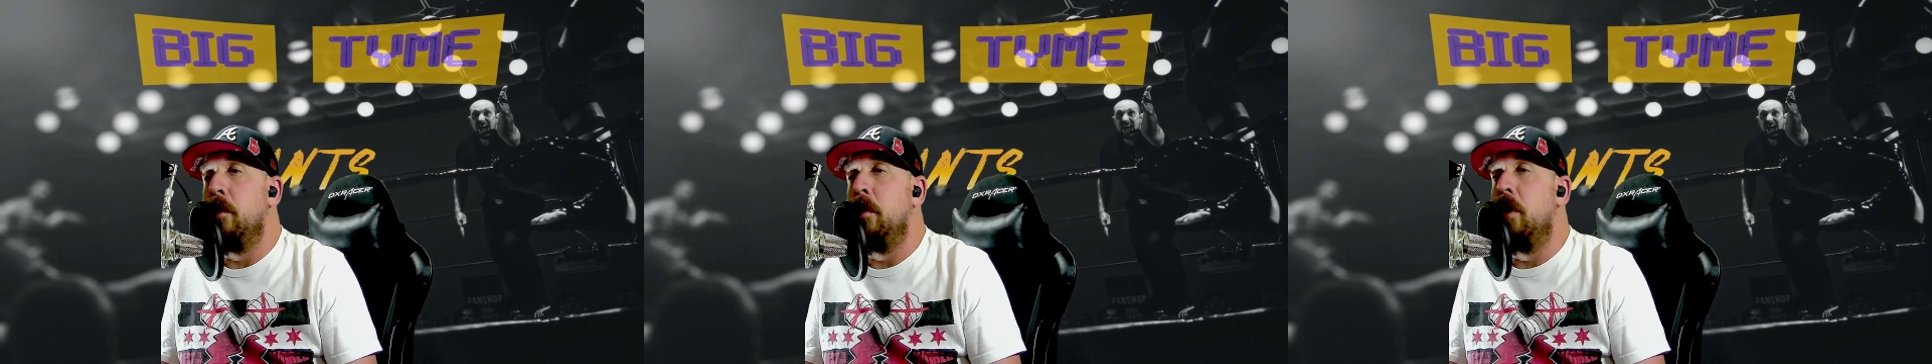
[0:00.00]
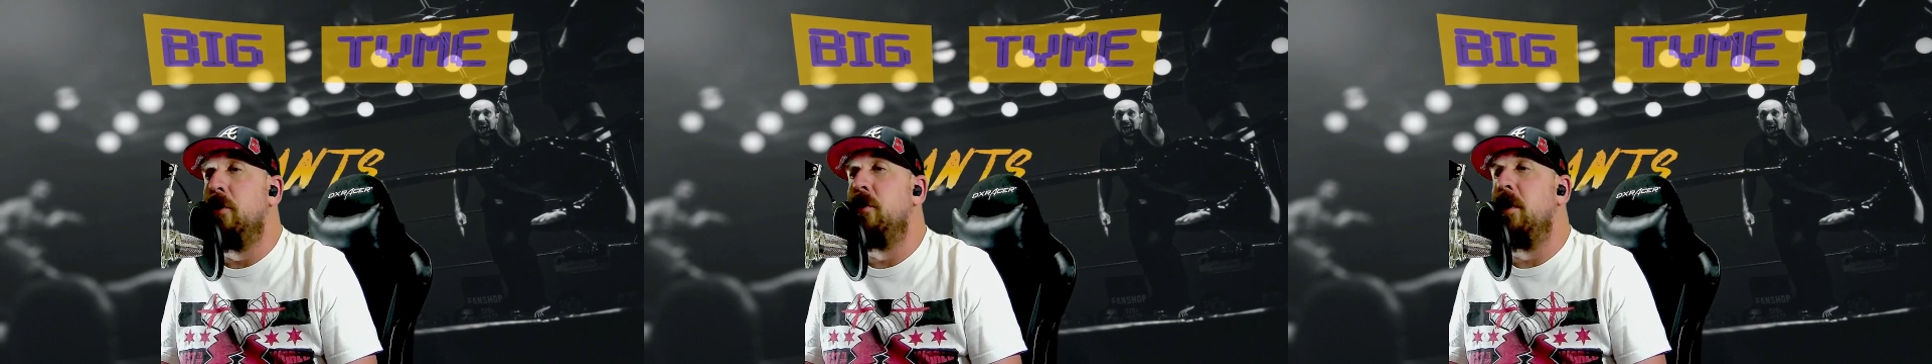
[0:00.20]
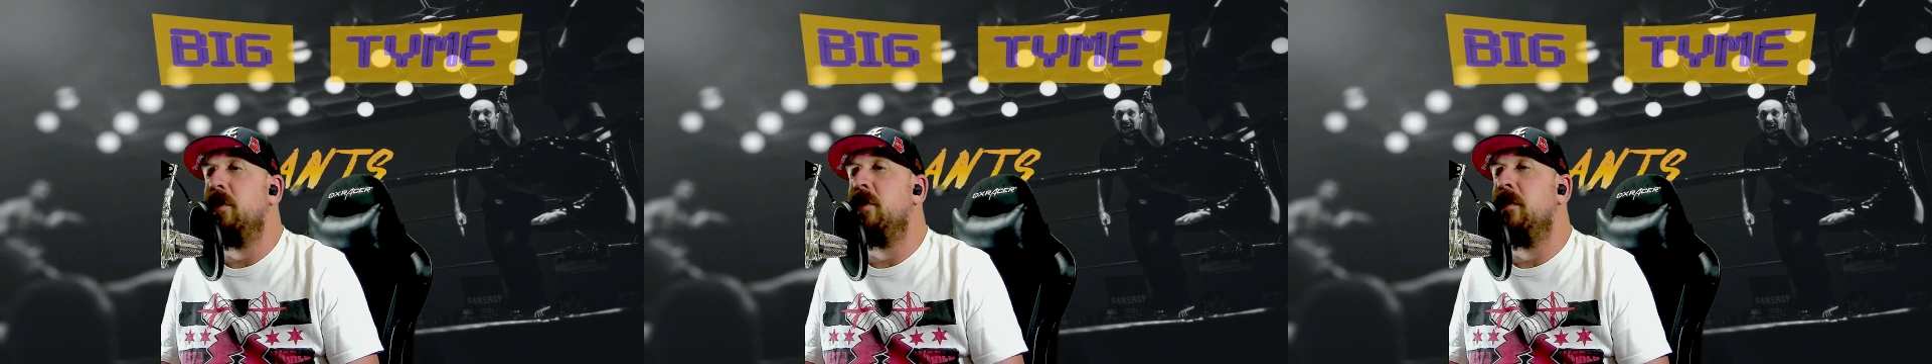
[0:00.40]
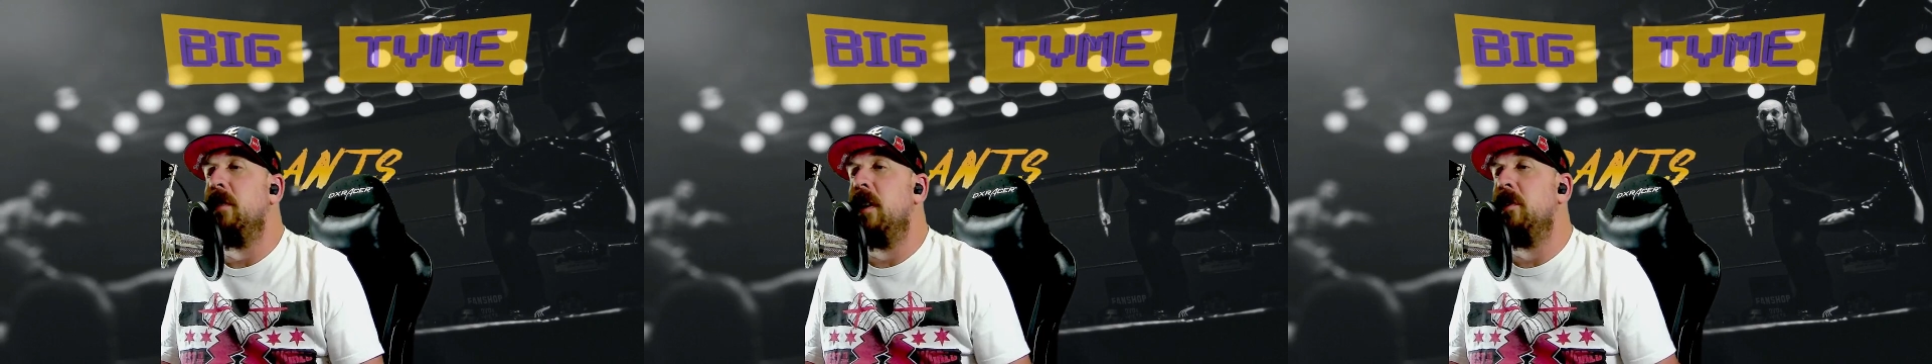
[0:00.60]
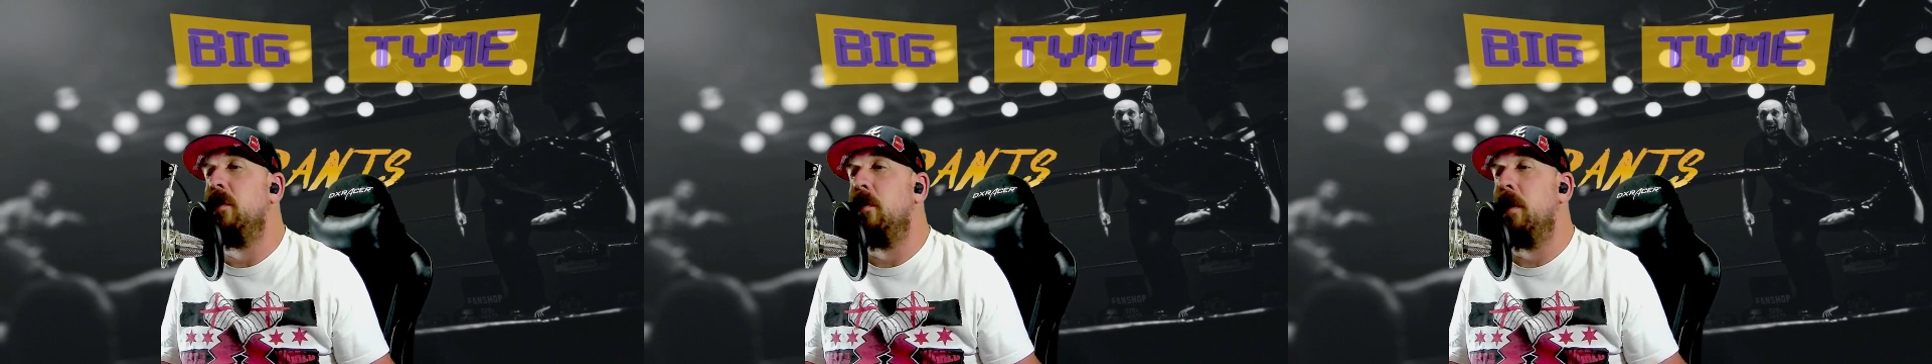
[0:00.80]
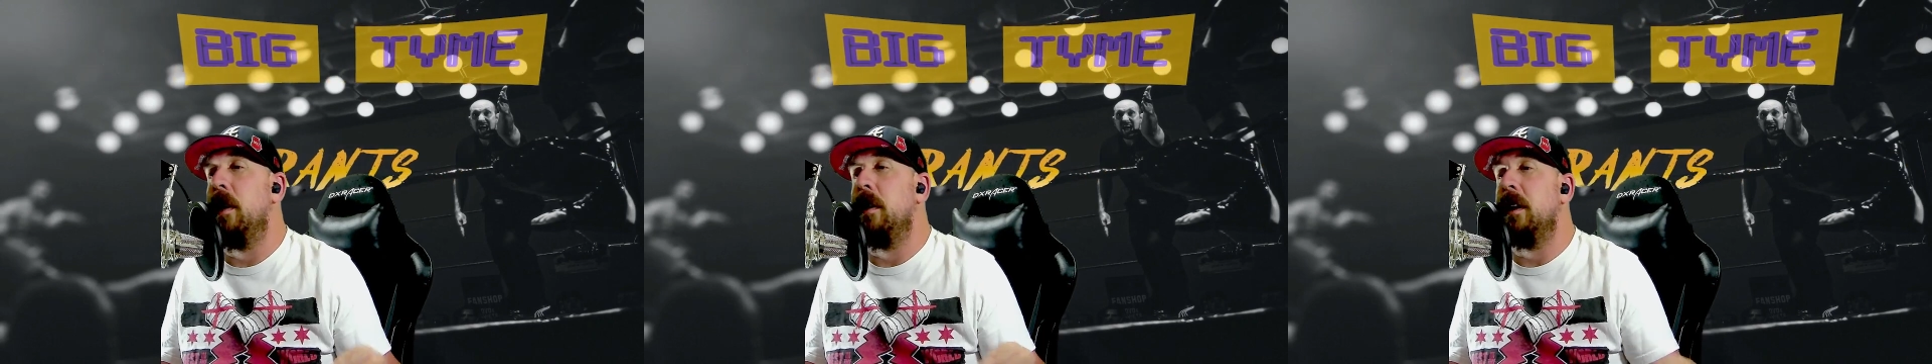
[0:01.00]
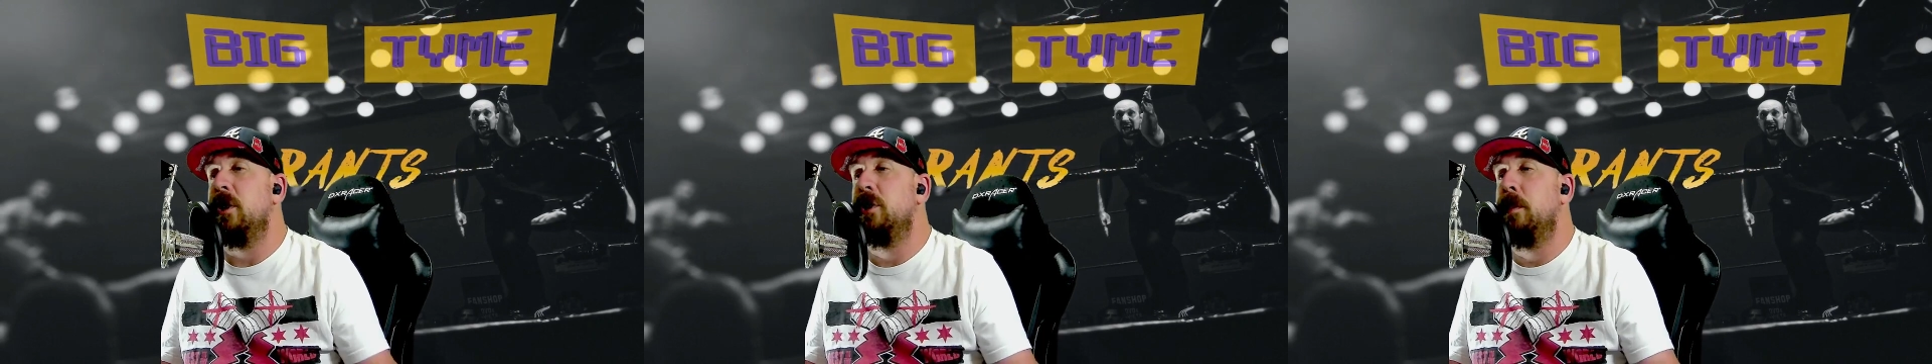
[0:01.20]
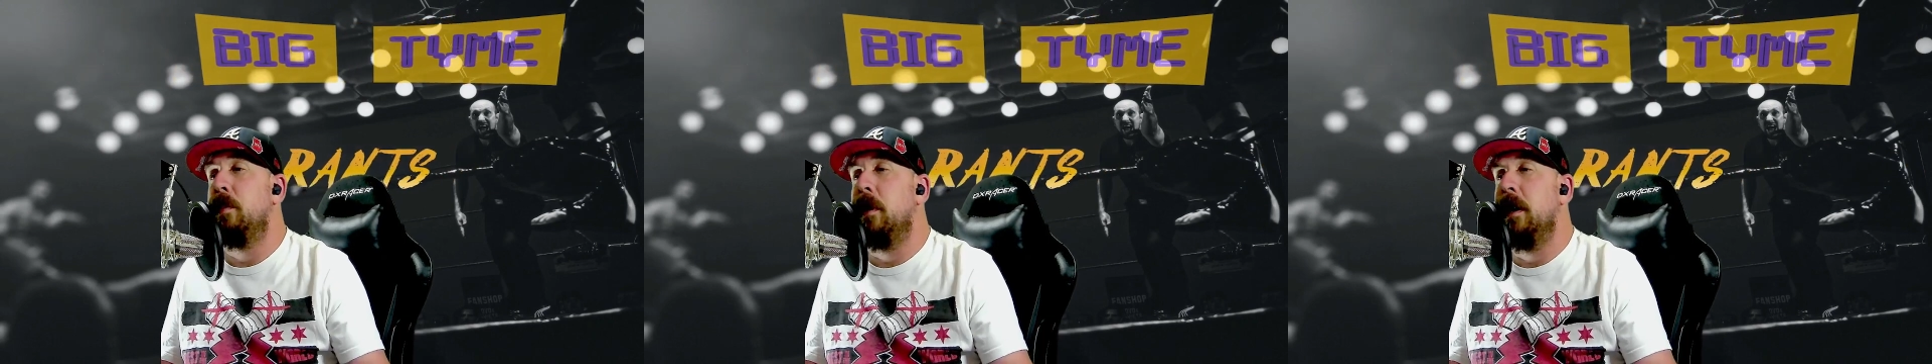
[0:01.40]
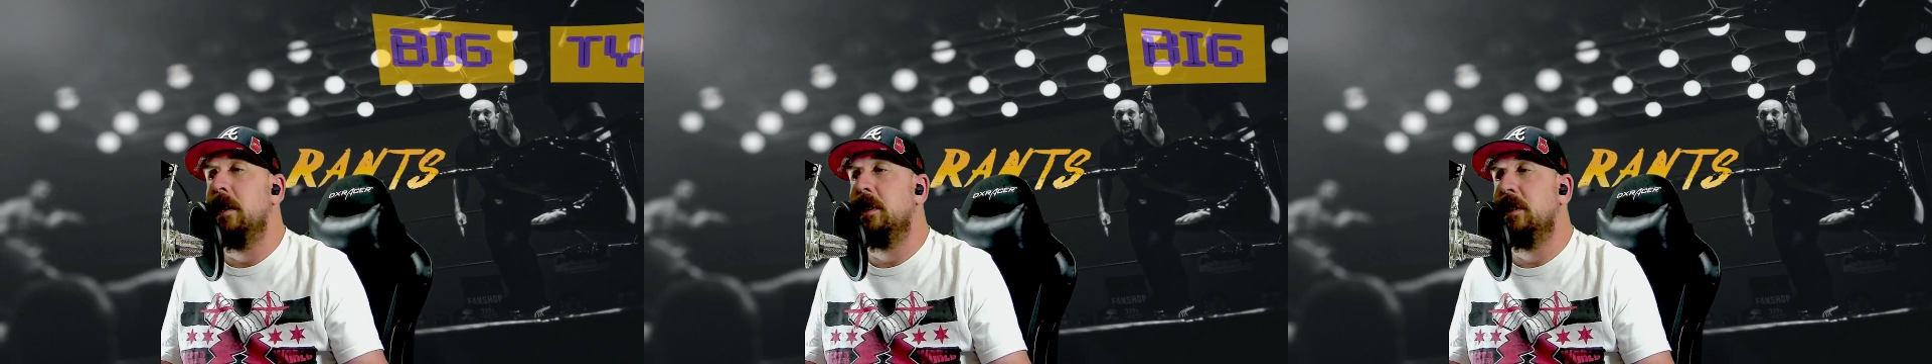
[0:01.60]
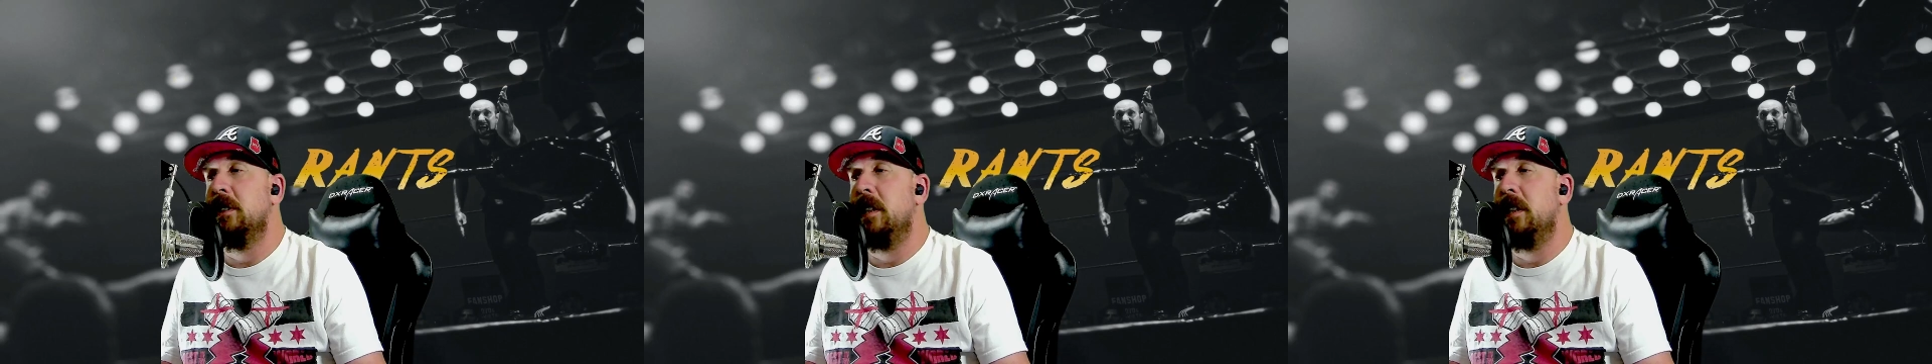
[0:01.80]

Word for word: Most wrestling fans are aware that Triple H and